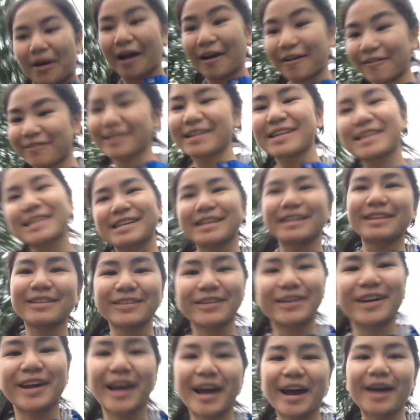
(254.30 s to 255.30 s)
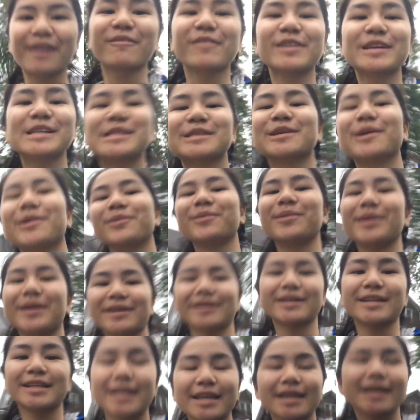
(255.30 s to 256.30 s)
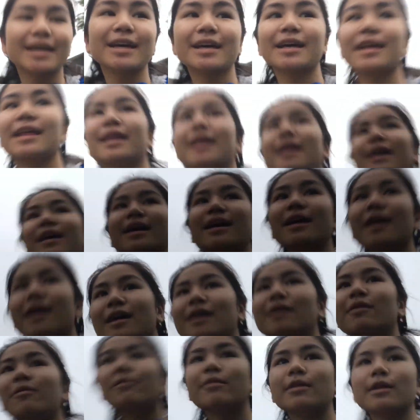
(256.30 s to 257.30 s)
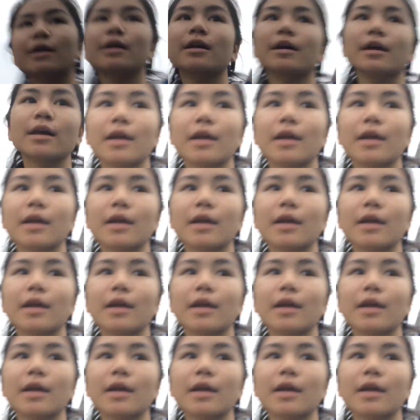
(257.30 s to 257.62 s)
breakfast and looking at me so weirdly. Well,